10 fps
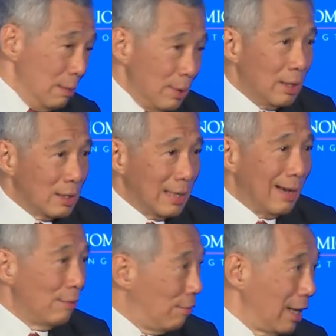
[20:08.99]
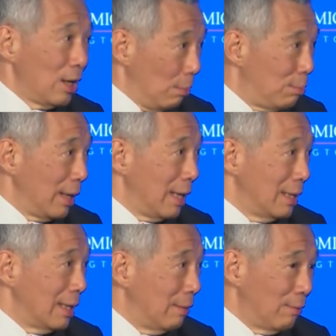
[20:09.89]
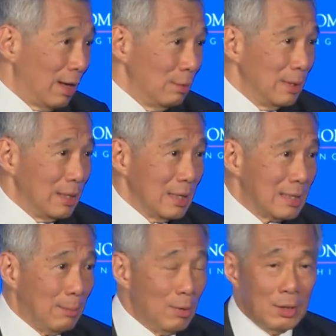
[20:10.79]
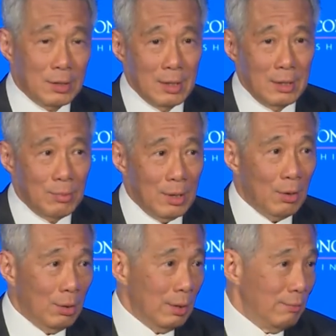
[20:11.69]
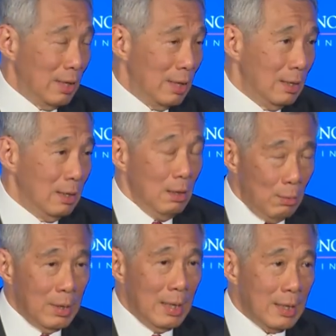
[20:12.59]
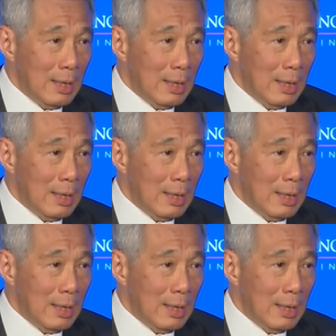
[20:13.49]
because they have a very complicated environment in the subcontinent with all of their, with